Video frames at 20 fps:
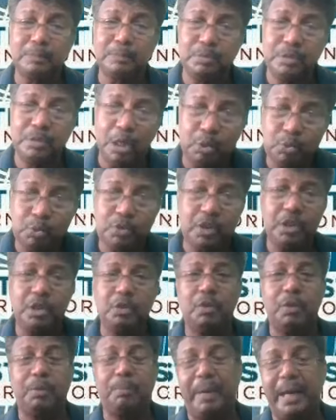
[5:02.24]
some doubt
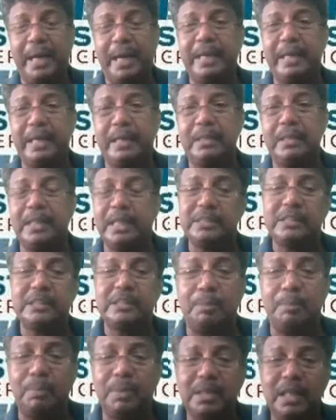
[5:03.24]
in your mind that
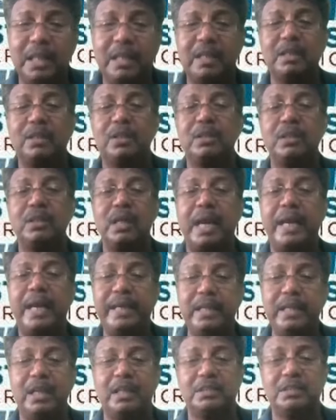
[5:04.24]
some other
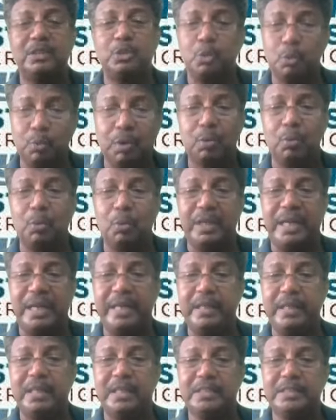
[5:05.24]
ideas, your own
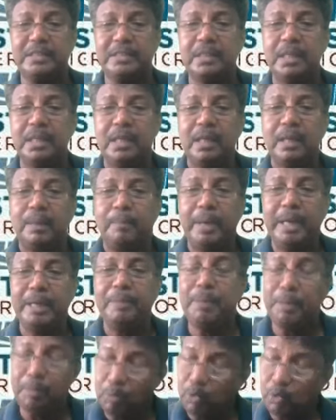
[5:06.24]
ideas,
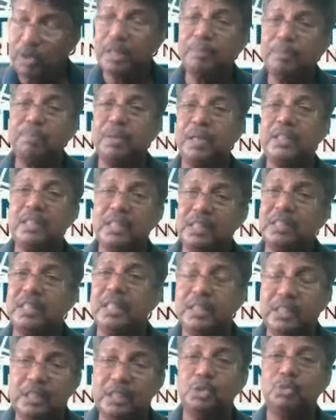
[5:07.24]
might be more important
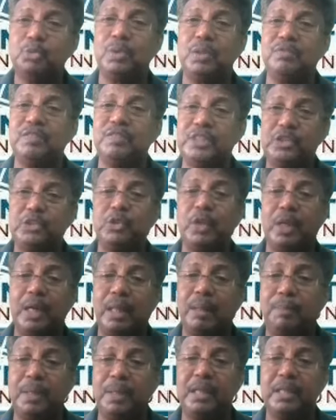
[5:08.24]
than this one which you
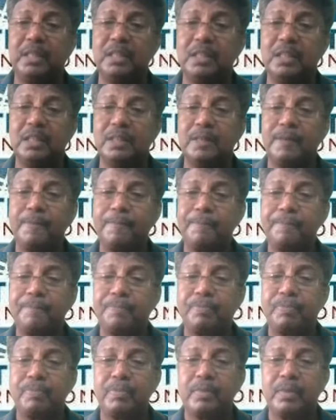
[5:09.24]
elaborated.
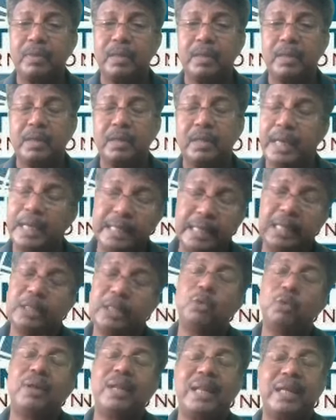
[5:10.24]

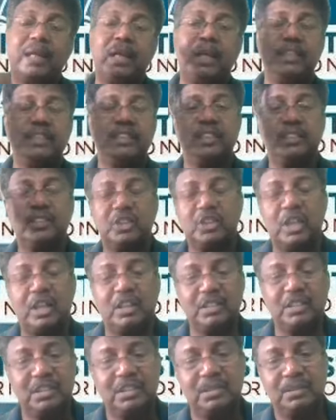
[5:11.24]
Again, your recollection
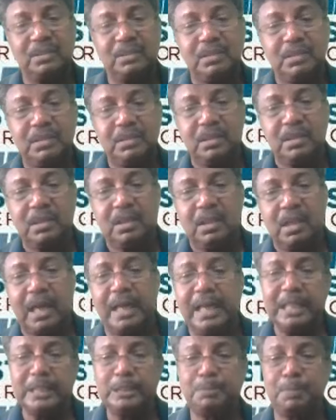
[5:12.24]
starts
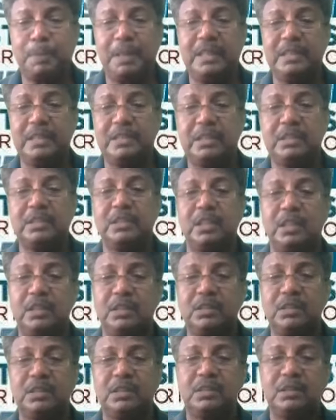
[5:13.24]
and explanation
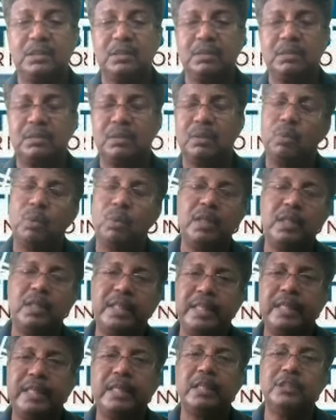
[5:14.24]
starts. Well,
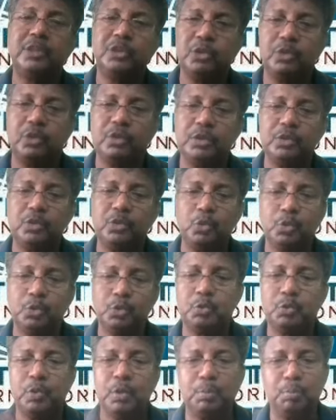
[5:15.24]
he gets into his
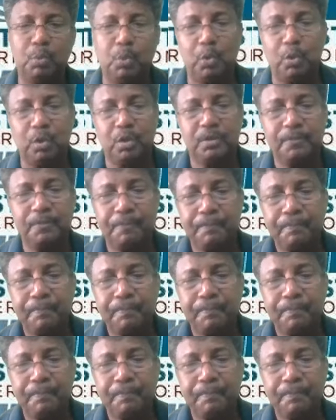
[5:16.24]
usual mode.